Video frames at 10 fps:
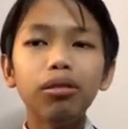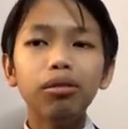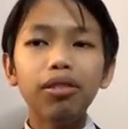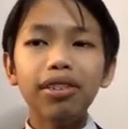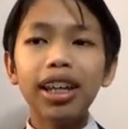
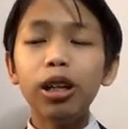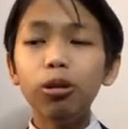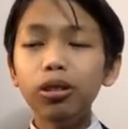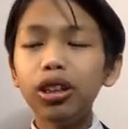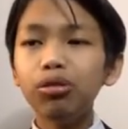within
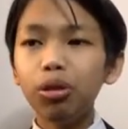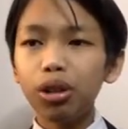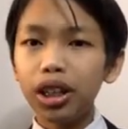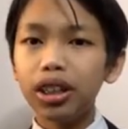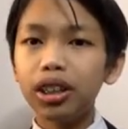losing
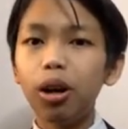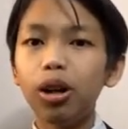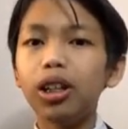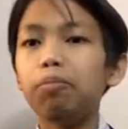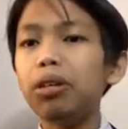focus on
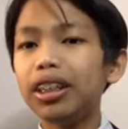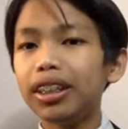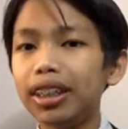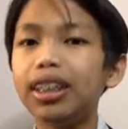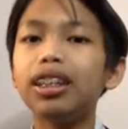the
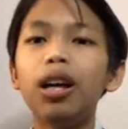pins.